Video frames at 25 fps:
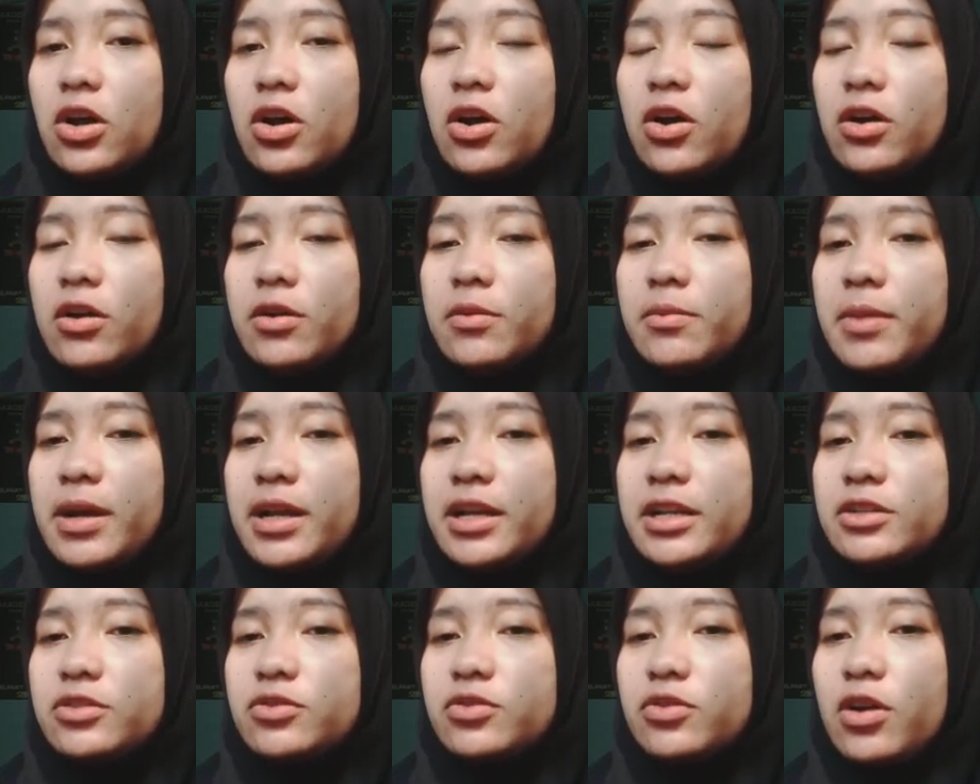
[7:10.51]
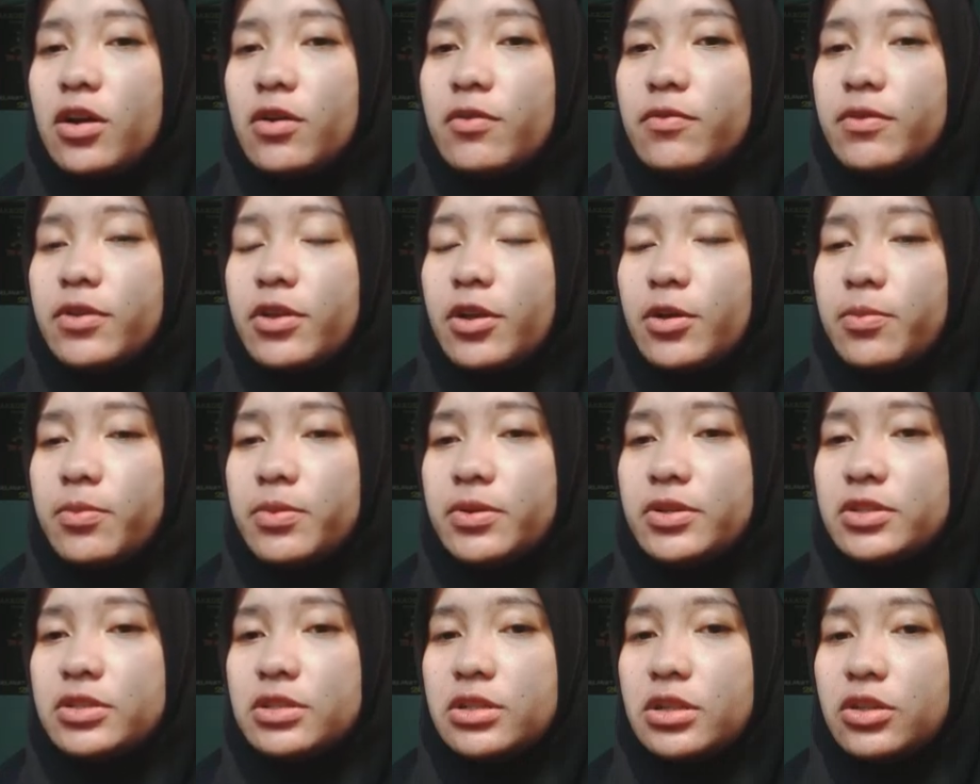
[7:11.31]
or money to cover your
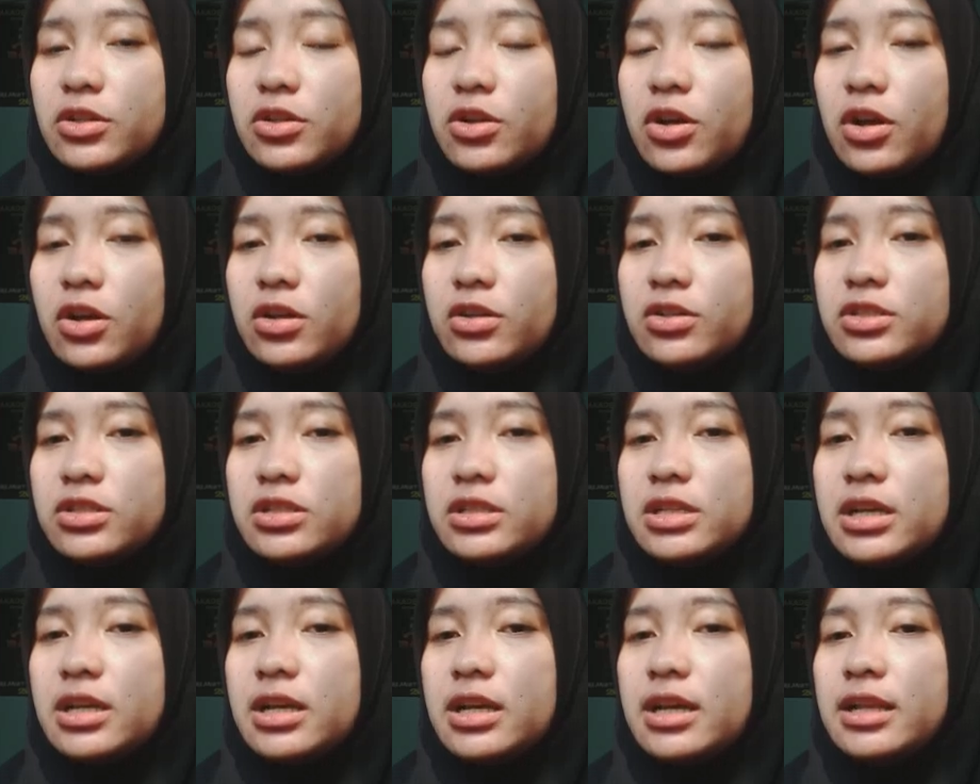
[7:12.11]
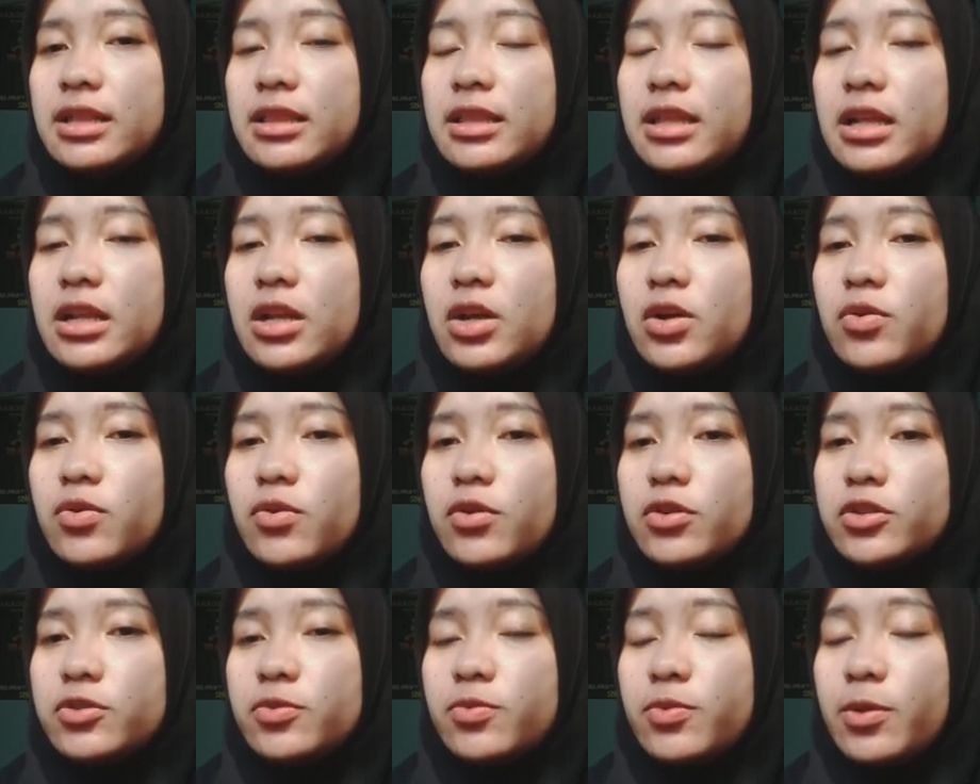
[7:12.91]
personal costs that
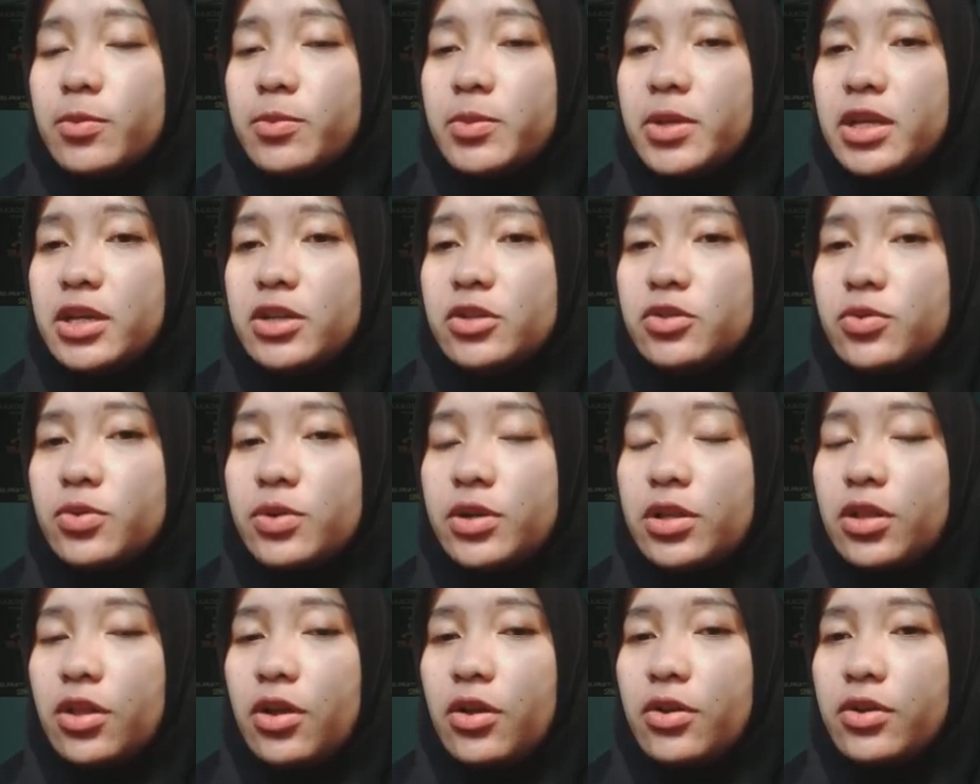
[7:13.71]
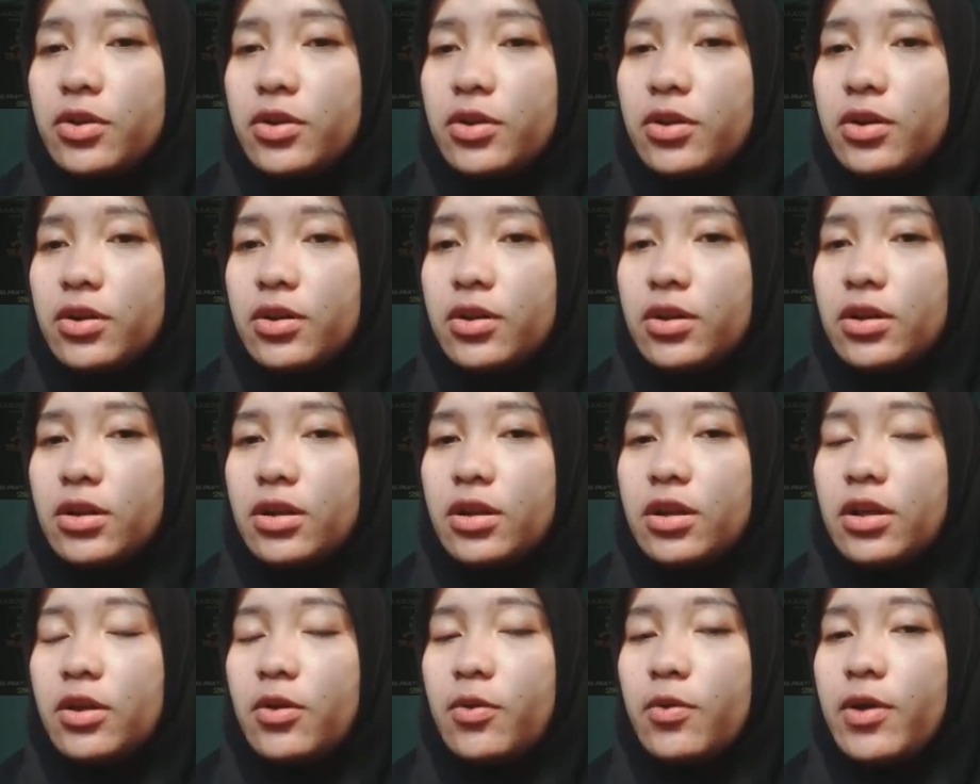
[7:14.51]
arose from the injury lawyer.
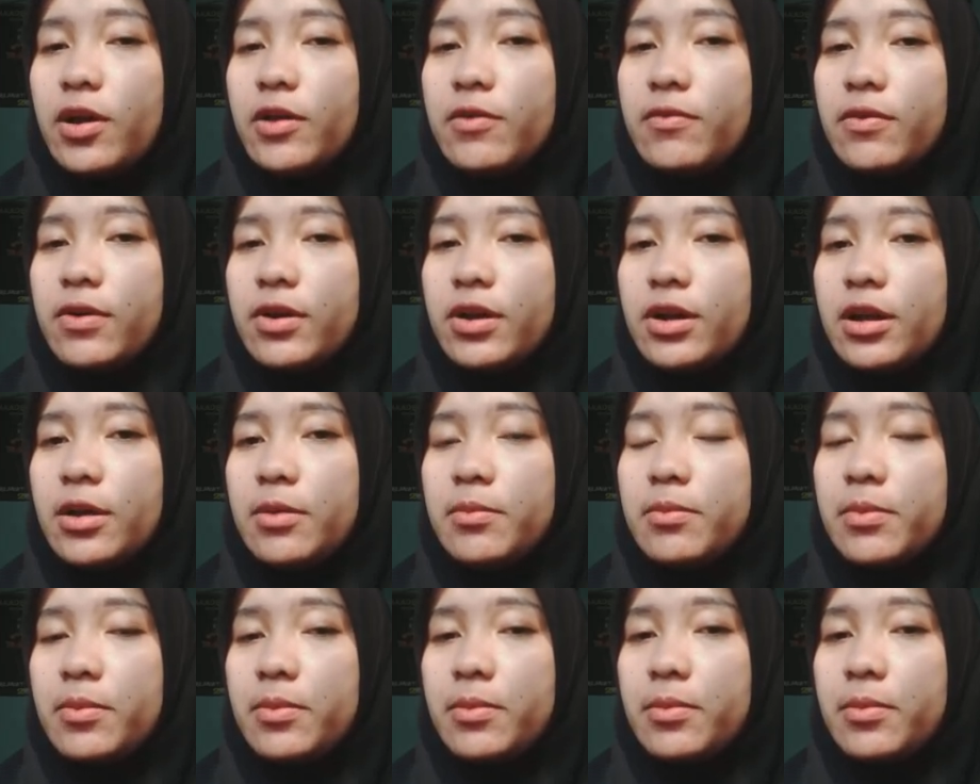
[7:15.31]
However, a